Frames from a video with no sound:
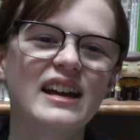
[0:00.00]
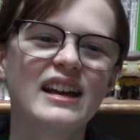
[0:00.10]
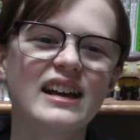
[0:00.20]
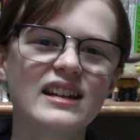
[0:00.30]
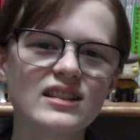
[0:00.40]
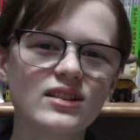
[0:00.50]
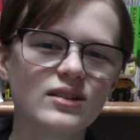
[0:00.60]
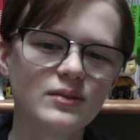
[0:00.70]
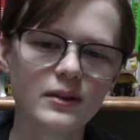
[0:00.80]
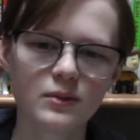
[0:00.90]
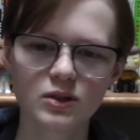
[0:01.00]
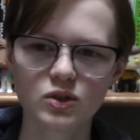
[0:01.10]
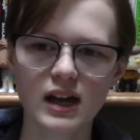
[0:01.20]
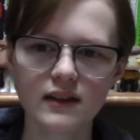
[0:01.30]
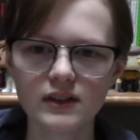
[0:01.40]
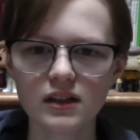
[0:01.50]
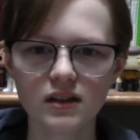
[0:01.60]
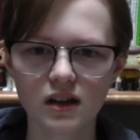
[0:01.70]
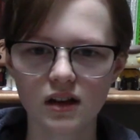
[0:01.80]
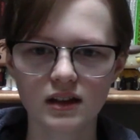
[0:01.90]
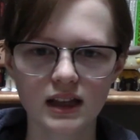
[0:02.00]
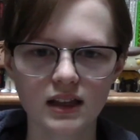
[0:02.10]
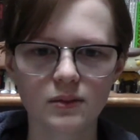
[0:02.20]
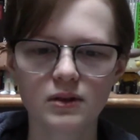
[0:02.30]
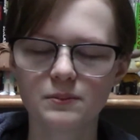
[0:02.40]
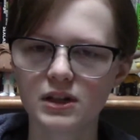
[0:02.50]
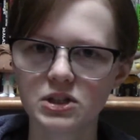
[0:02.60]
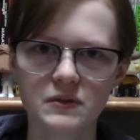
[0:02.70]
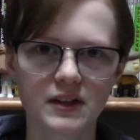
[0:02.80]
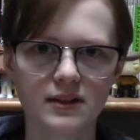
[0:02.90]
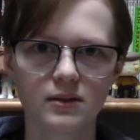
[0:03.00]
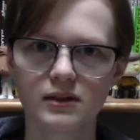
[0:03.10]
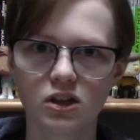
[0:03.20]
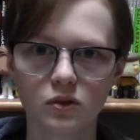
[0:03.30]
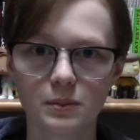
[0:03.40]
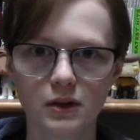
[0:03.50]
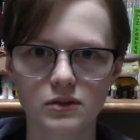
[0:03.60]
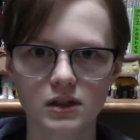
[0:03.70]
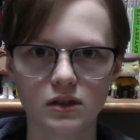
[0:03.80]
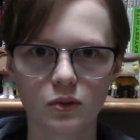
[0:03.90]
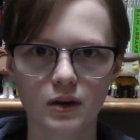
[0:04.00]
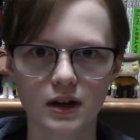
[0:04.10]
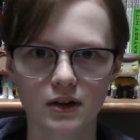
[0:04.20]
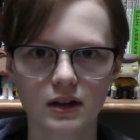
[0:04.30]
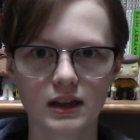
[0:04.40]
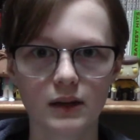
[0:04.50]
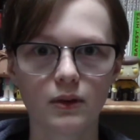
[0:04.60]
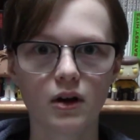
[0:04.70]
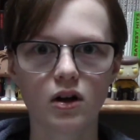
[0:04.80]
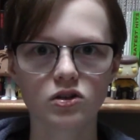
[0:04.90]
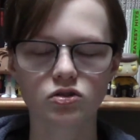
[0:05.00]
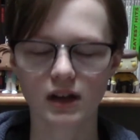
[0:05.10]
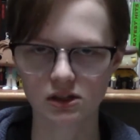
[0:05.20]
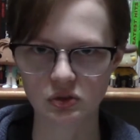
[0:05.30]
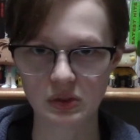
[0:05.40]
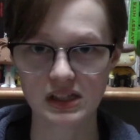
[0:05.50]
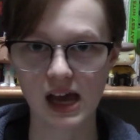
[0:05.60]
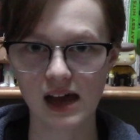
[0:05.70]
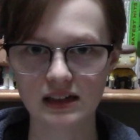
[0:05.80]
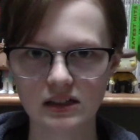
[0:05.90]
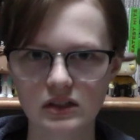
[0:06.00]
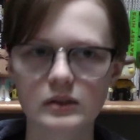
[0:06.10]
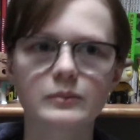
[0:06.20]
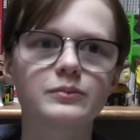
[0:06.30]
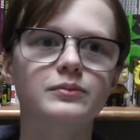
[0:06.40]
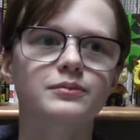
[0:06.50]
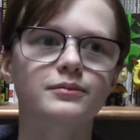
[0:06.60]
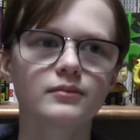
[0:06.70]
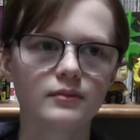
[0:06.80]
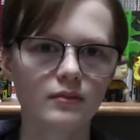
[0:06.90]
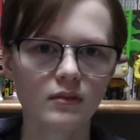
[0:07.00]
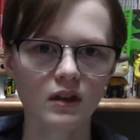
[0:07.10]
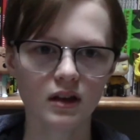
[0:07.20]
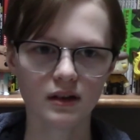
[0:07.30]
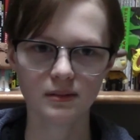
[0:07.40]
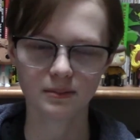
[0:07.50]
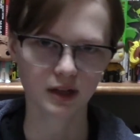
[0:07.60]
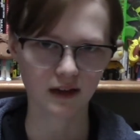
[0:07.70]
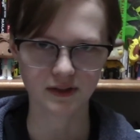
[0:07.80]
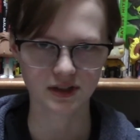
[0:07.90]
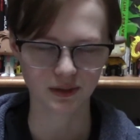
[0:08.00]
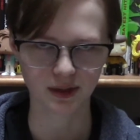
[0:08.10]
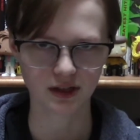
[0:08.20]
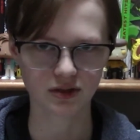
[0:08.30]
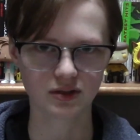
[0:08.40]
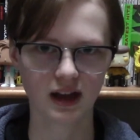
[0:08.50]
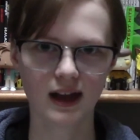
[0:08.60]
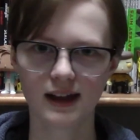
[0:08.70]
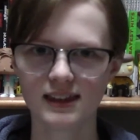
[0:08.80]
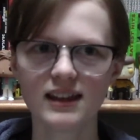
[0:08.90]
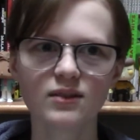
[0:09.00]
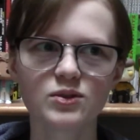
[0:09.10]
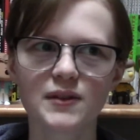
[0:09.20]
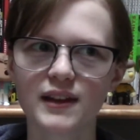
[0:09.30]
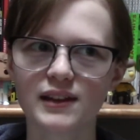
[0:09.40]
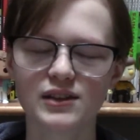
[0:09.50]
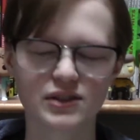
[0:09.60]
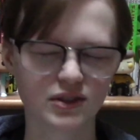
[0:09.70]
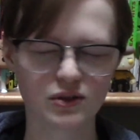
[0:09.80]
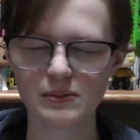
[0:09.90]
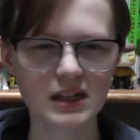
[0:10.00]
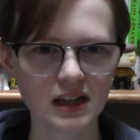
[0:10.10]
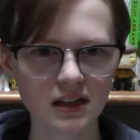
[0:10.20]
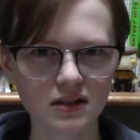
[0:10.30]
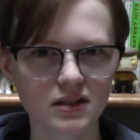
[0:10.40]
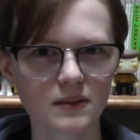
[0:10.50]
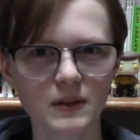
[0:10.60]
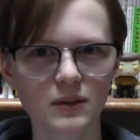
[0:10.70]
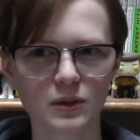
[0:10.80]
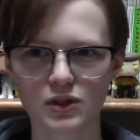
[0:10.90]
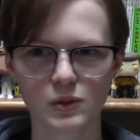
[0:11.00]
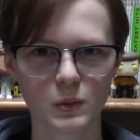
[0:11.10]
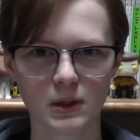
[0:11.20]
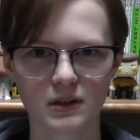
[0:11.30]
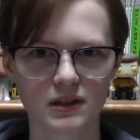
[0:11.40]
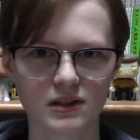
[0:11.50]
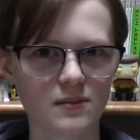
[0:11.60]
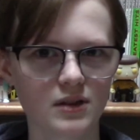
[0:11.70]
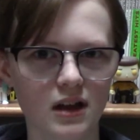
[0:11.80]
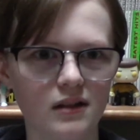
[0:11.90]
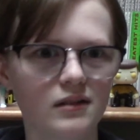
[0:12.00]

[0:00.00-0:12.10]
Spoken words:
And so we were driving along, and there were a bunch of other little boats in the water, and they were all trying to attack us. But obviously we couldn't do that. I think I was with like the Scooby Gang or something, which is weird because I'm not